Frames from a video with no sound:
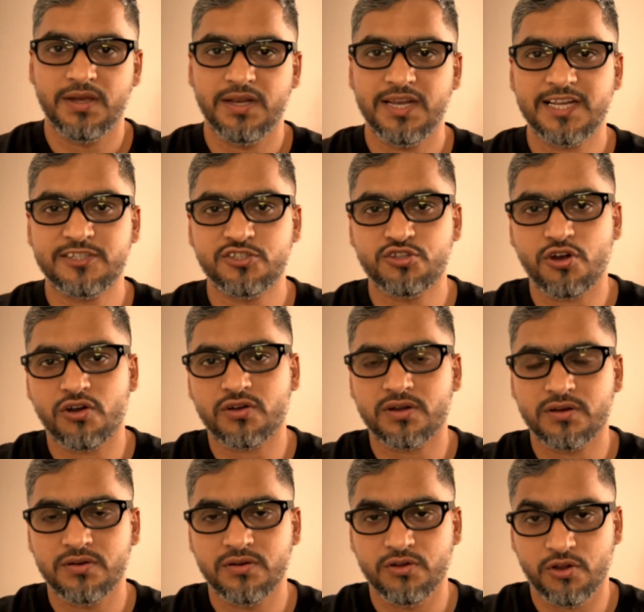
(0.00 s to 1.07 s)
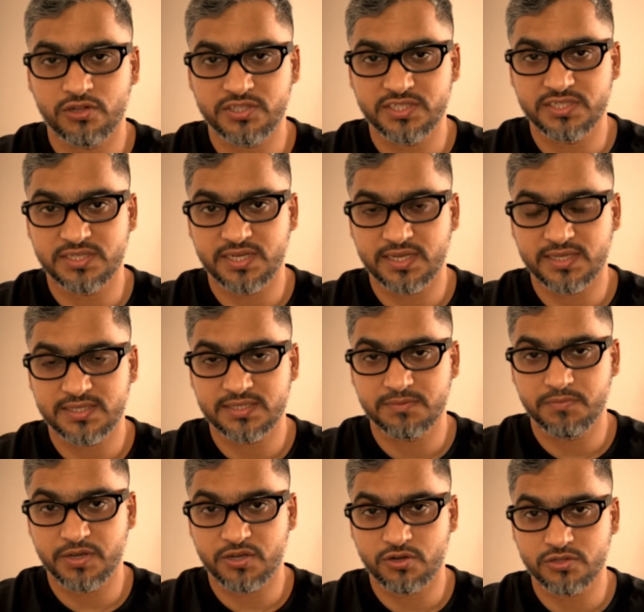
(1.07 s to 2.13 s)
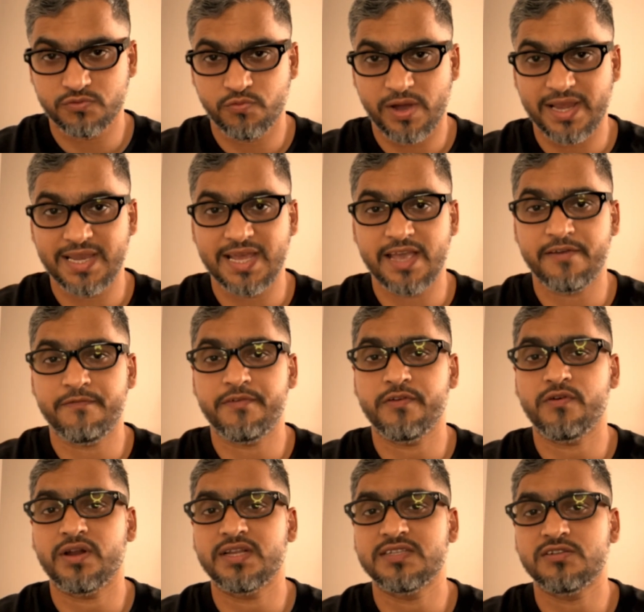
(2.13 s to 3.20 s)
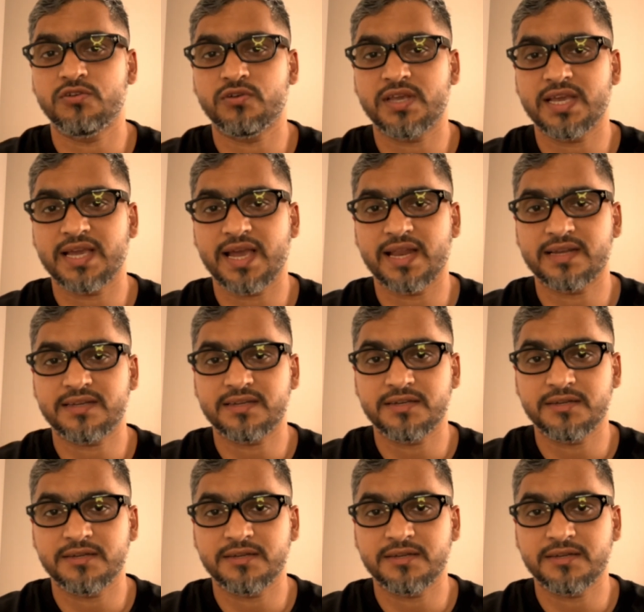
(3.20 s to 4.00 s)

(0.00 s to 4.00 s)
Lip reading: Let's talk logistics, because while everyone is looking at